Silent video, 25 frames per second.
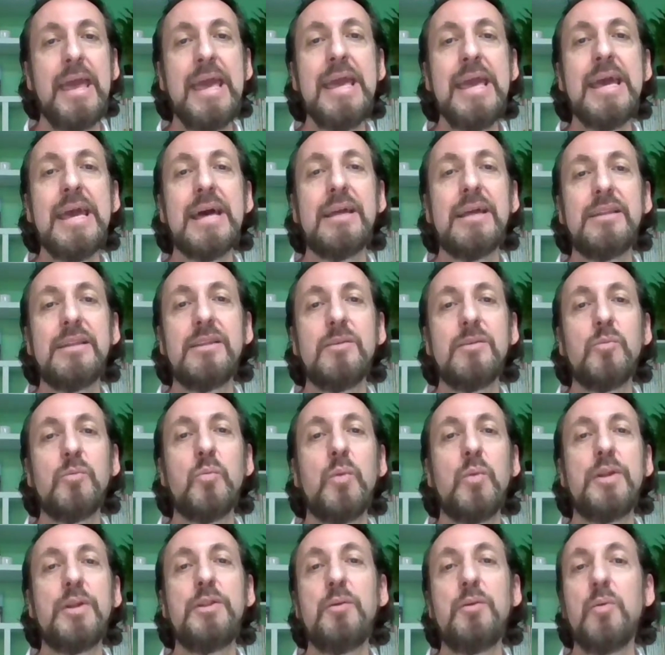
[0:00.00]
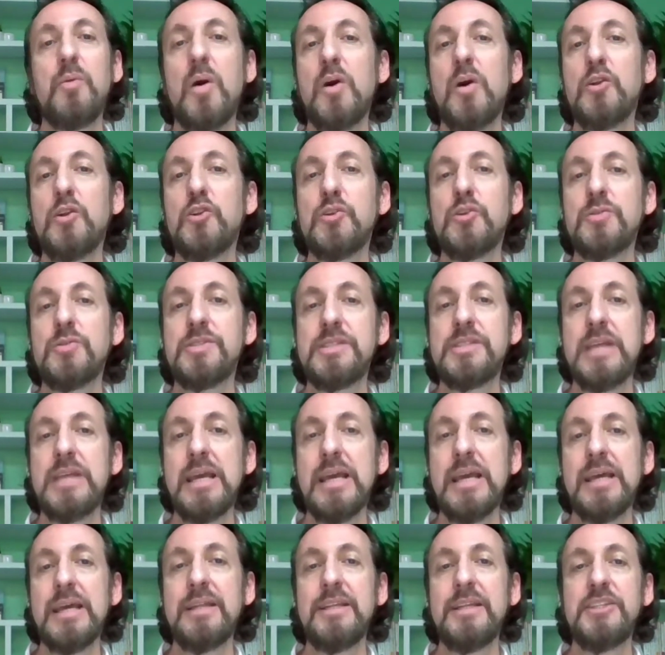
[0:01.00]
And when you
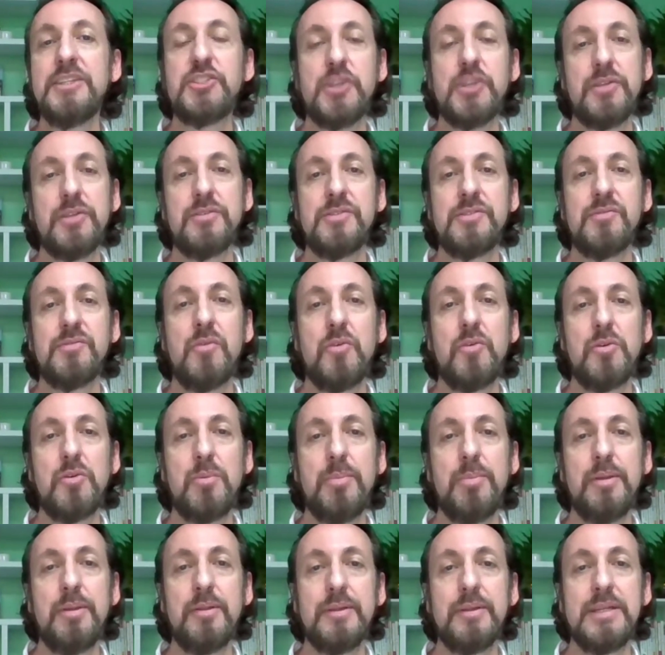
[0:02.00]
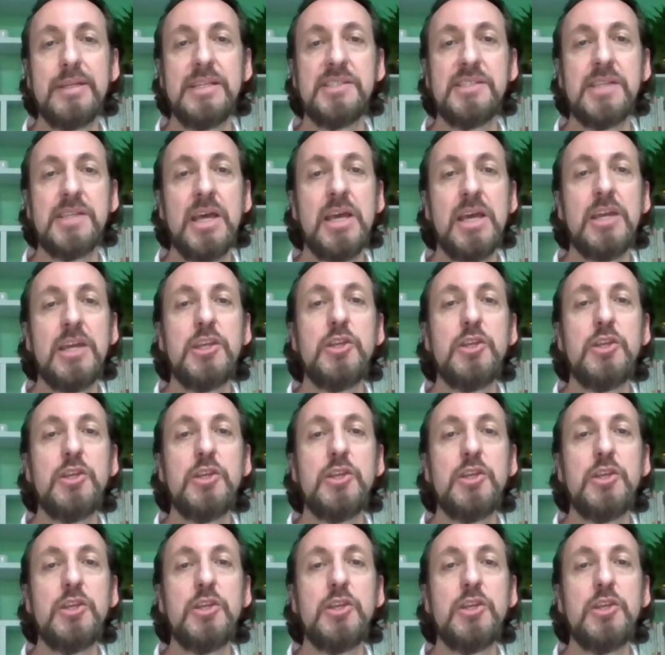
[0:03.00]
understand each other's vulnerabilities,